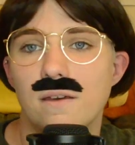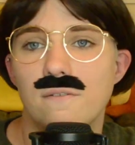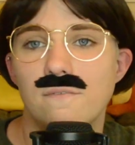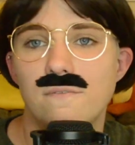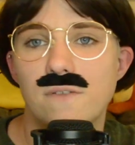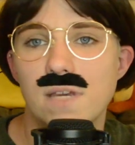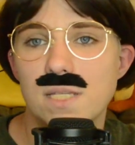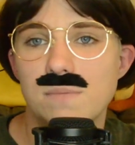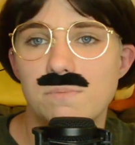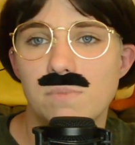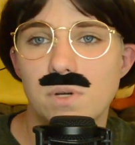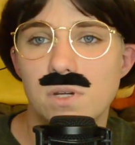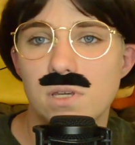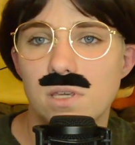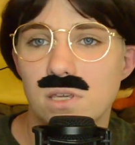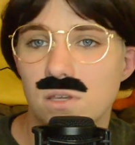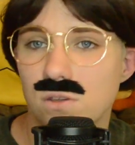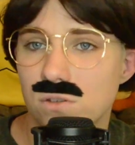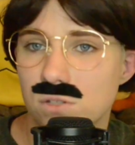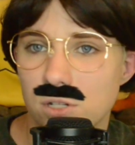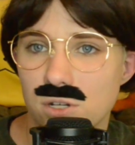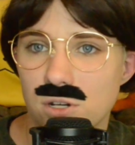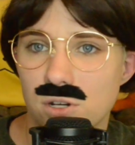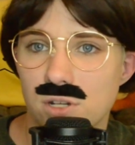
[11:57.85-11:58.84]
Facebook
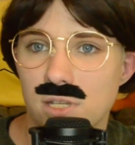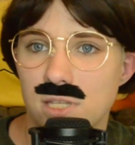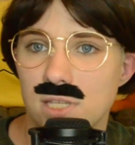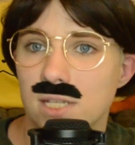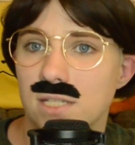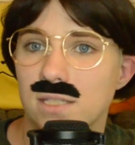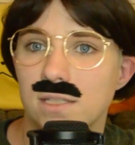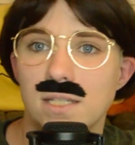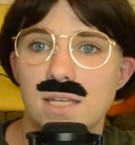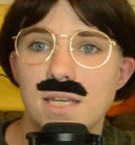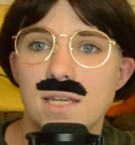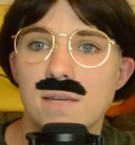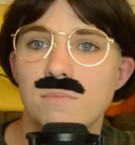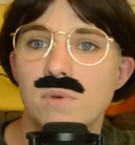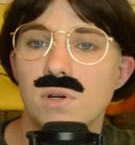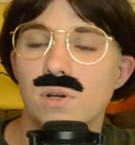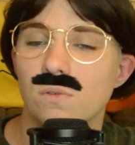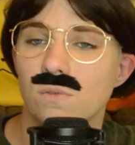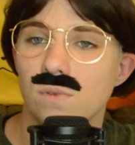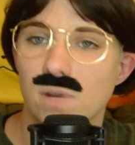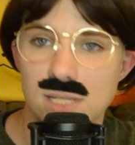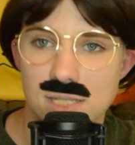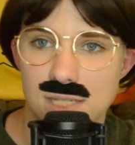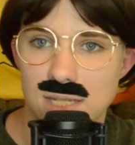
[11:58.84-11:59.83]
user Yalib
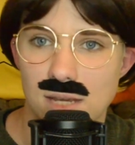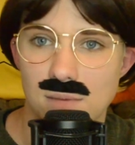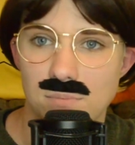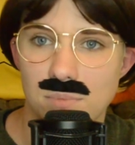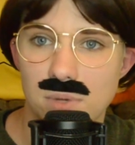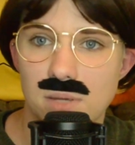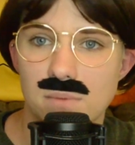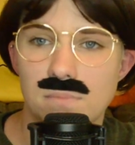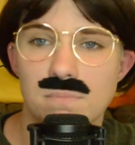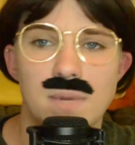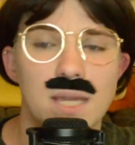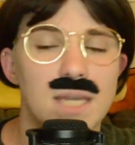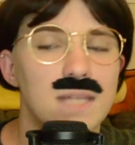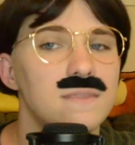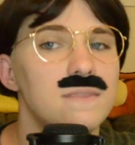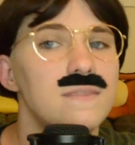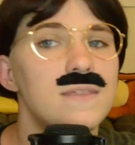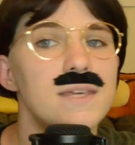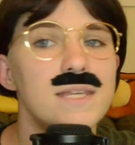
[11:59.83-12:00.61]
Recep made